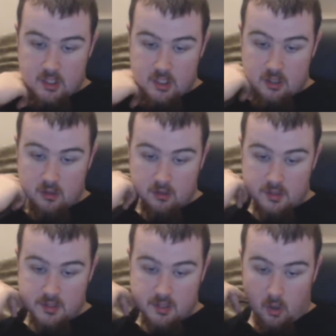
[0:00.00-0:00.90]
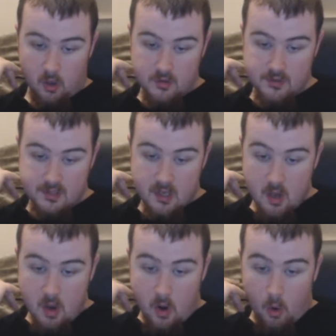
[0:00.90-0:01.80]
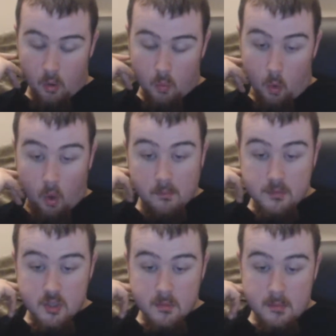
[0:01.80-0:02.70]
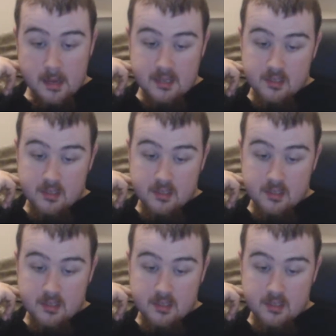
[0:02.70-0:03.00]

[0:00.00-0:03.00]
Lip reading: chilled sauce or warm soup base.